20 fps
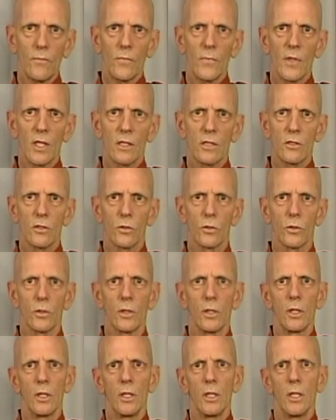So
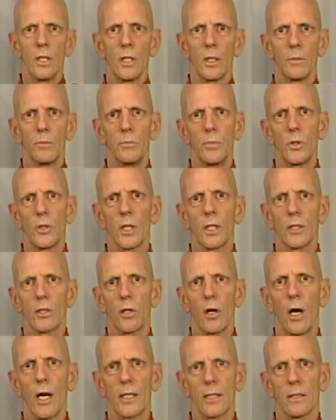Buddha
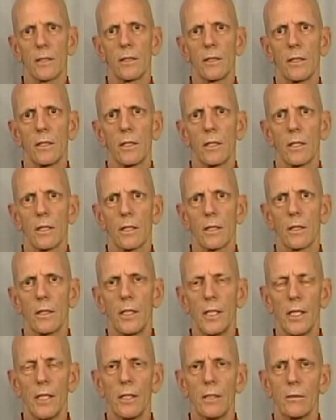taught
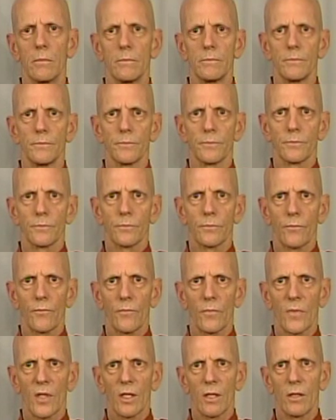these
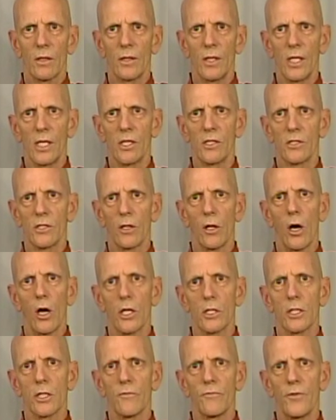
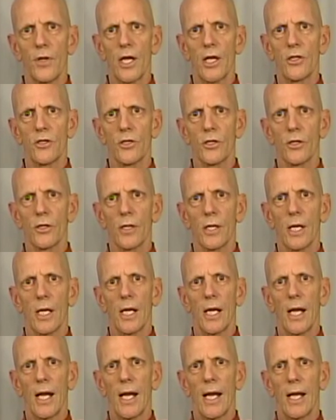laws of nature,
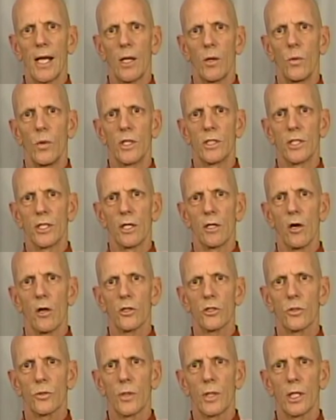which can
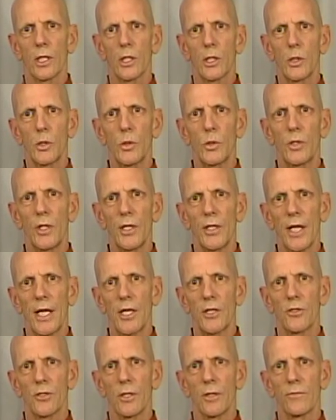also include the
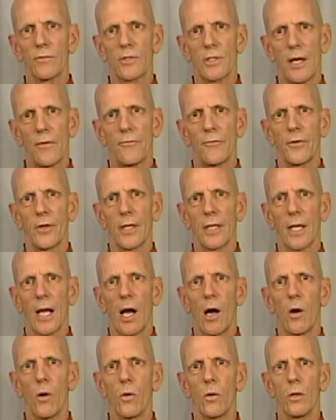nature of suffering,
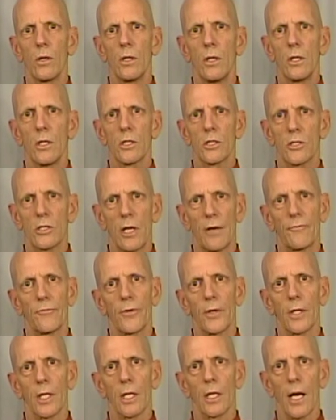how
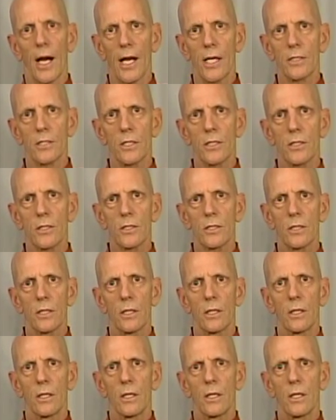suffering arises
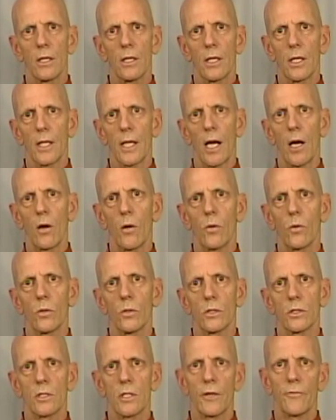and how
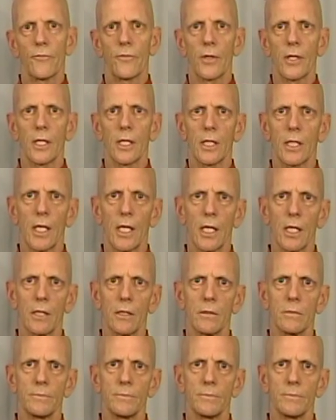suffering can